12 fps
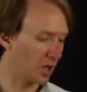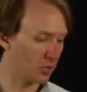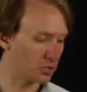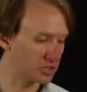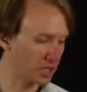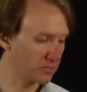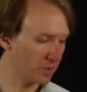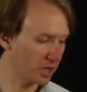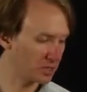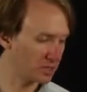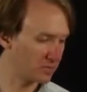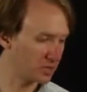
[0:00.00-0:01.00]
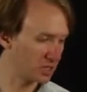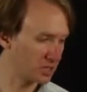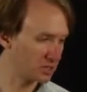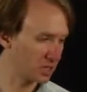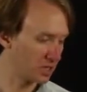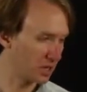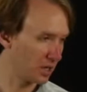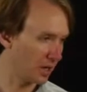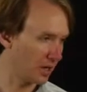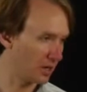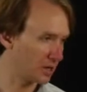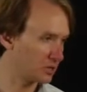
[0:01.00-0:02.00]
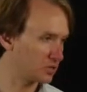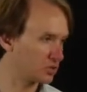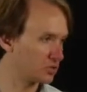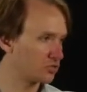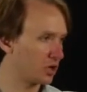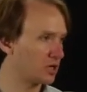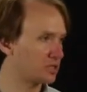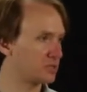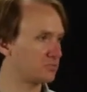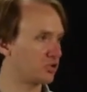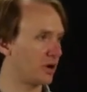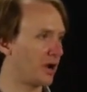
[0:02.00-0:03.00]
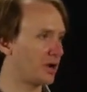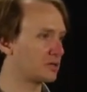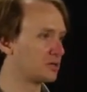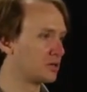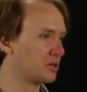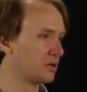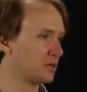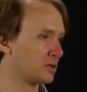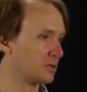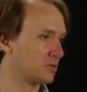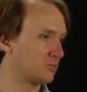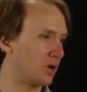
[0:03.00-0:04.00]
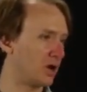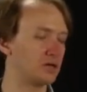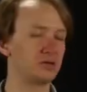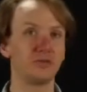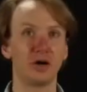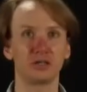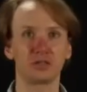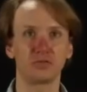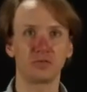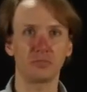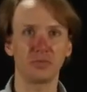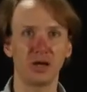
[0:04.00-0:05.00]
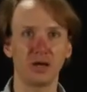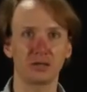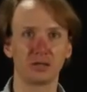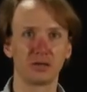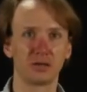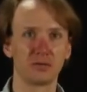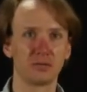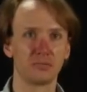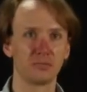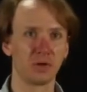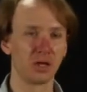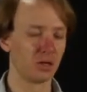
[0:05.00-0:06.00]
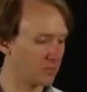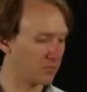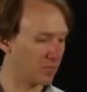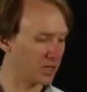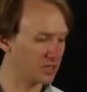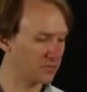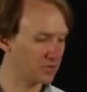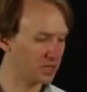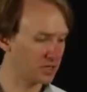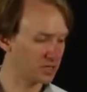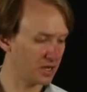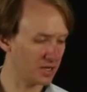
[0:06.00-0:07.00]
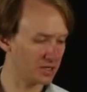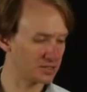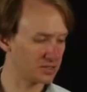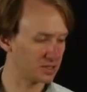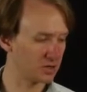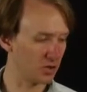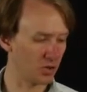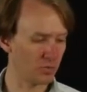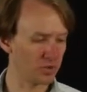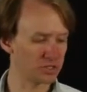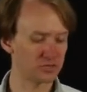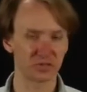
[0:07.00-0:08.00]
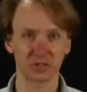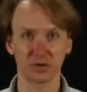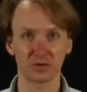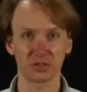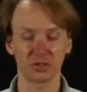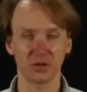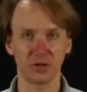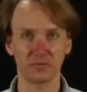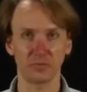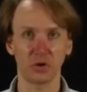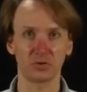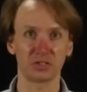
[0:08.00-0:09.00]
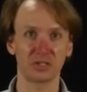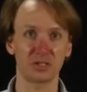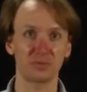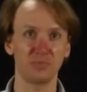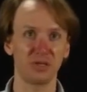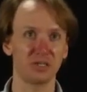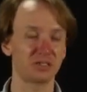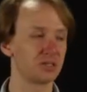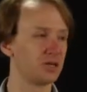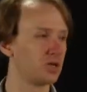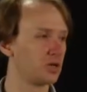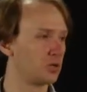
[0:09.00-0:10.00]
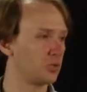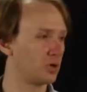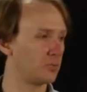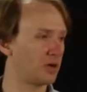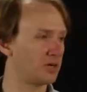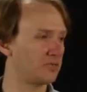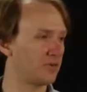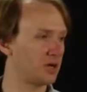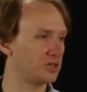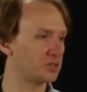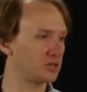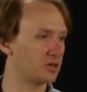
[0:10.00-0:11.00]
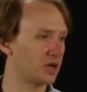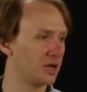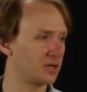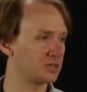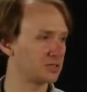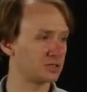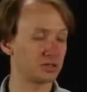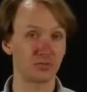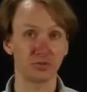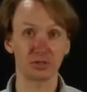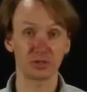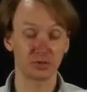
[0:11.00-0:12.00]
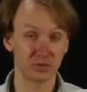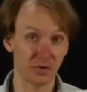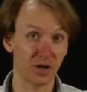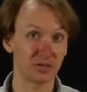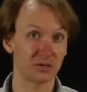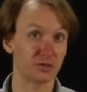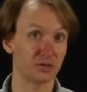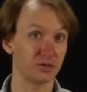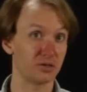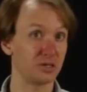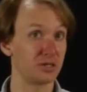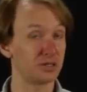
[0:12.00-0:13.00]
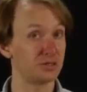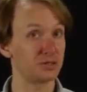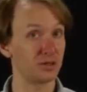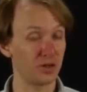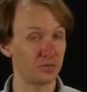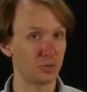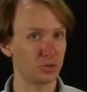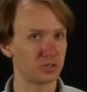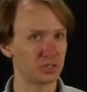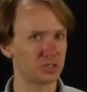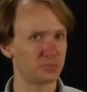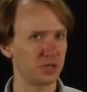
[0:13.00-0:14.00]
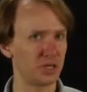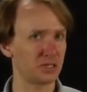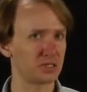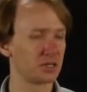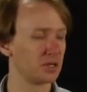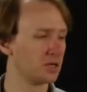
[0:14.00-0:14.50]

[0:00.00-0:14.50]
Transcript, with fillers: I will take my dividend and try to subtract my divisor from that. My dividend has a whole bunch of zeros in the leftmost six bits, where my divisor has the original divisor in the leftmost six bits.